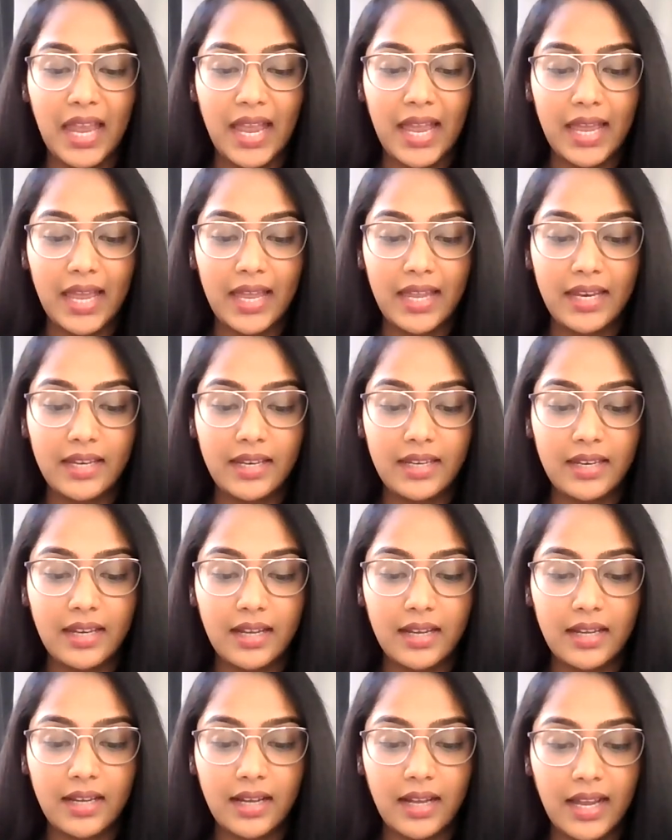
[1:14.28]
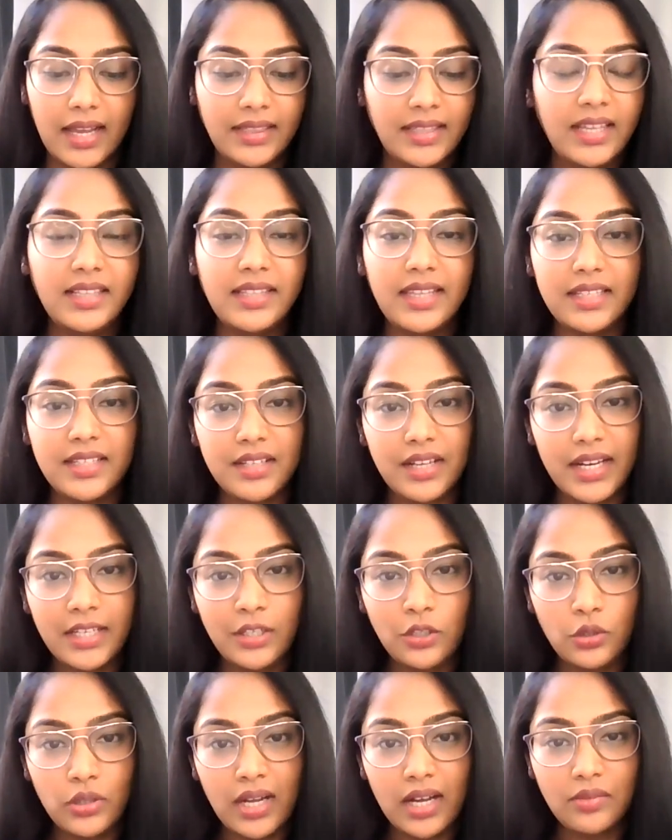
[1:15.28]
And I think they
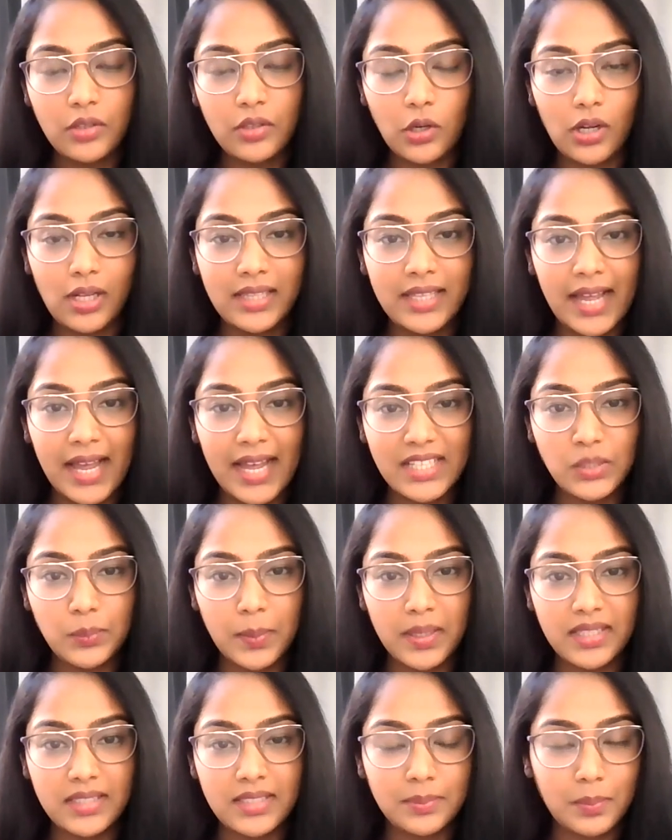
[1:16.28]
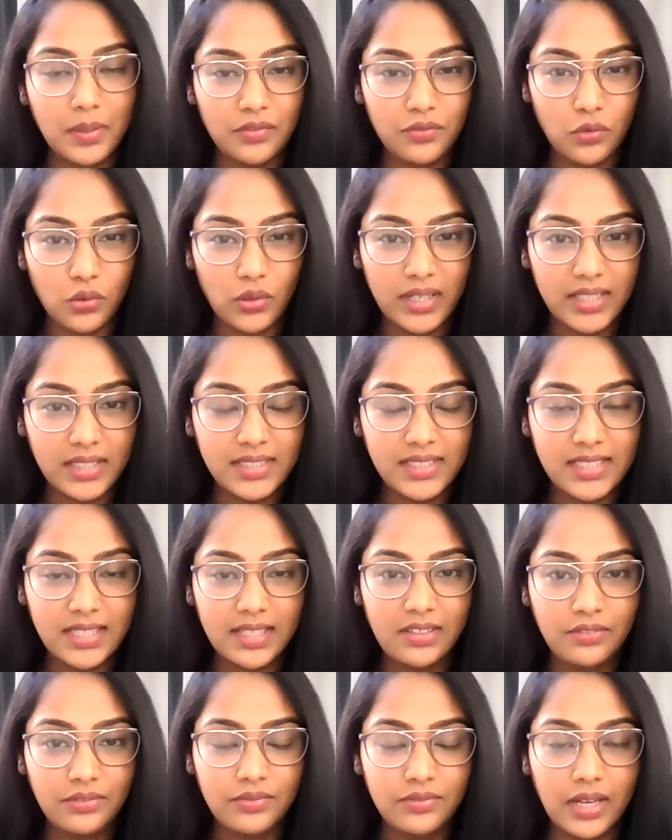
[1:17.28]
tried to cover all the aspects before
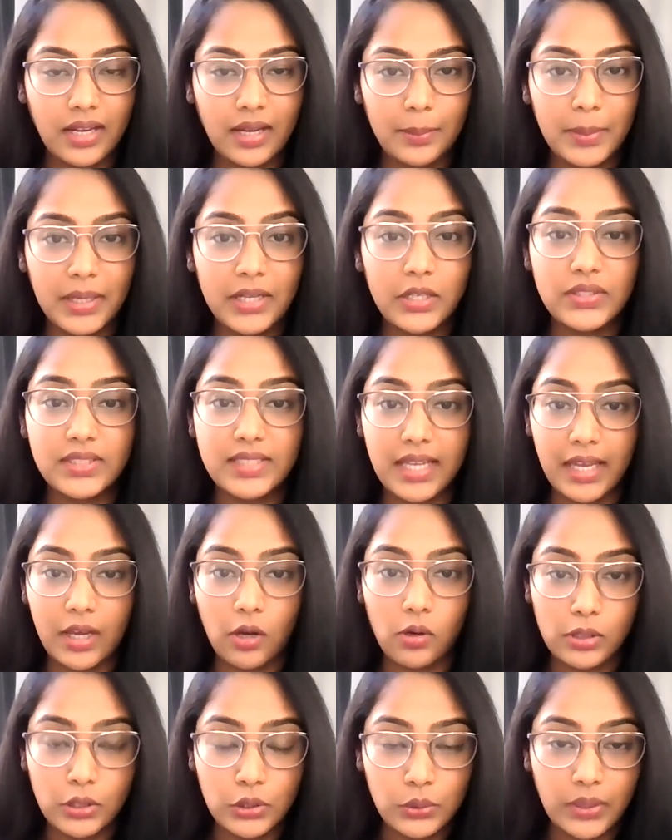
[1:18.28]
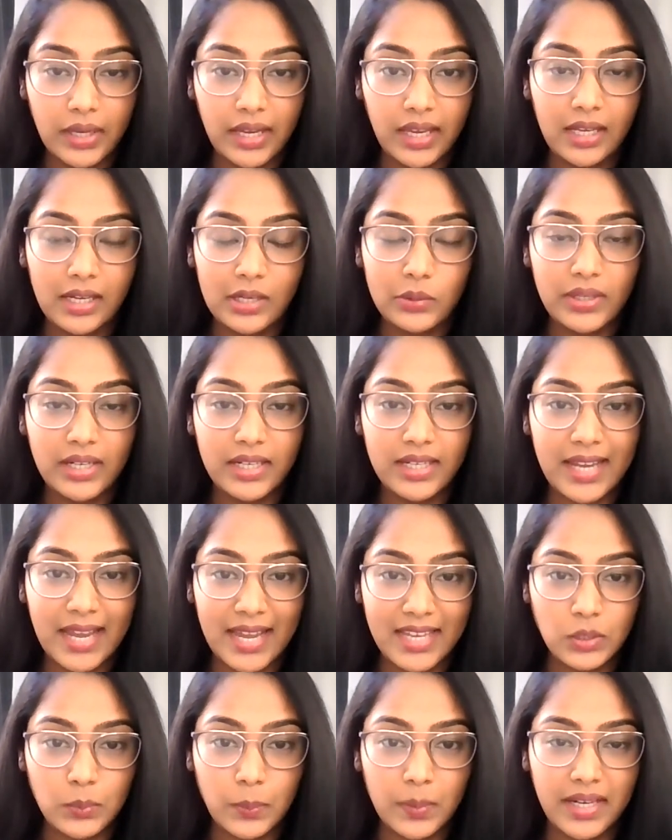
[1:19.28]
itself because they also included
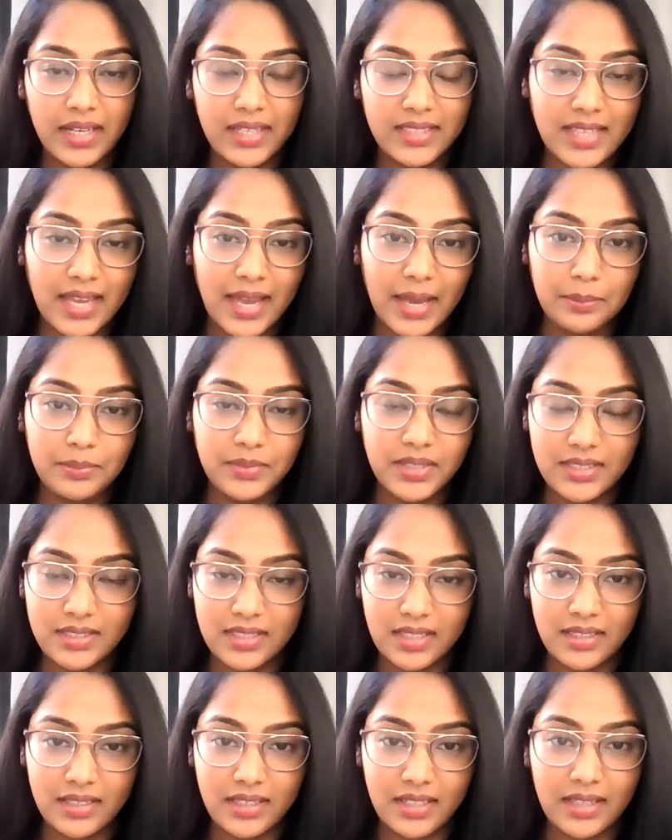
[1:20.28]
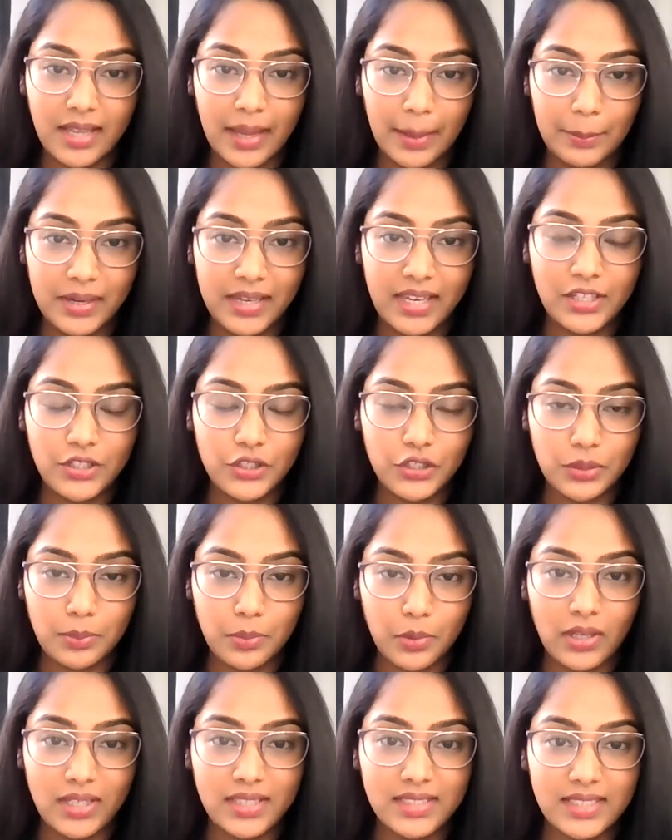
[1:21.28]
CASPER exam this year in the application
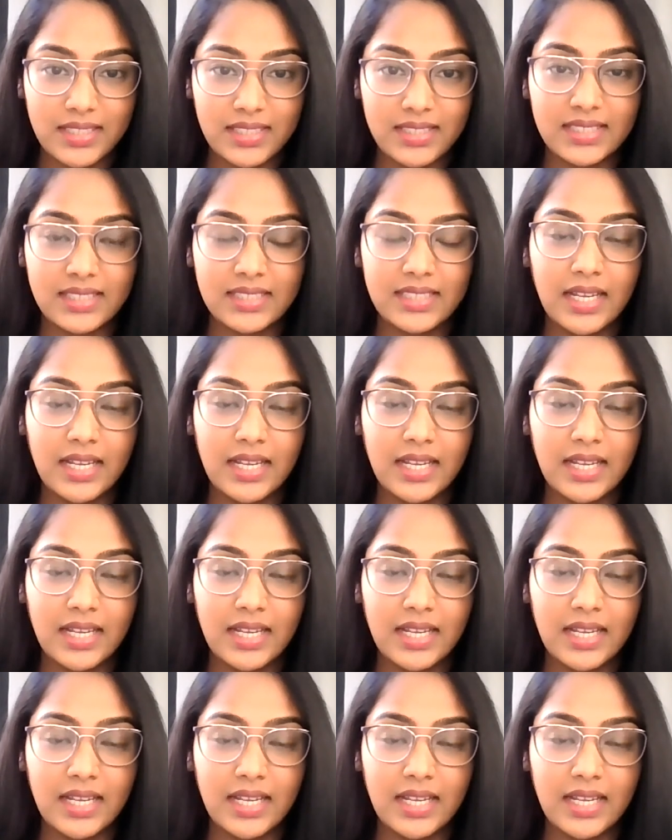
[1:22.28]
process